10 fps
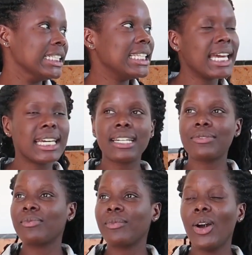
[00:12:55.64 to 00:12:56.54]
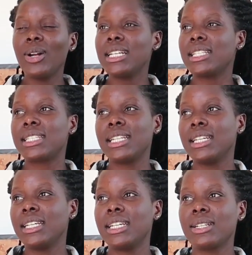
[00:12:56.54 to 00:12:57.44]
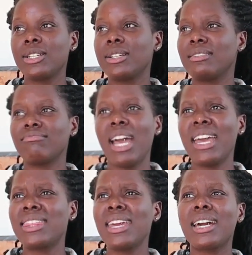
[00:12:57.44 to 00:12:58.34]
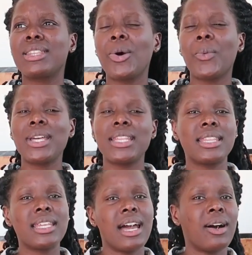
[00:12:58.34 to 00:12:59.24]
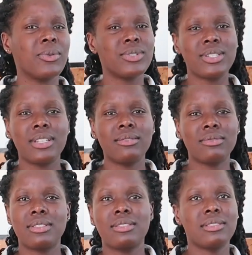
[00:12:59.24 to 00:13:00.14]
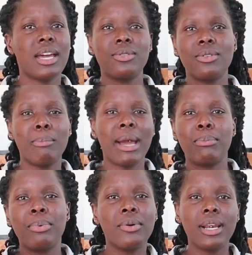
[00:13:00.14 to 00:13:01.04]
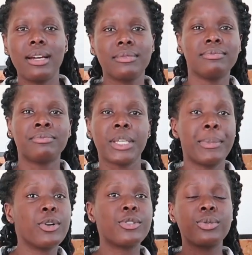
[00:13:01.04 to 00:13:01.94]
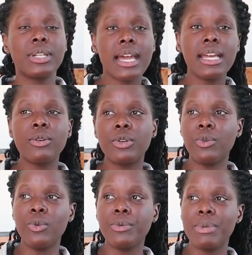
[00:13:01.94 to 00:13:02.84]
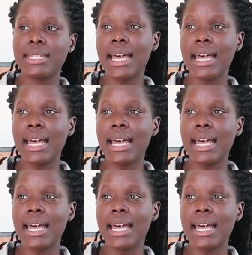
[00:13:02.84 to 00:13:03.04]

Like, honestly, I think the weather there was I don't know, bipolar. Because today it would be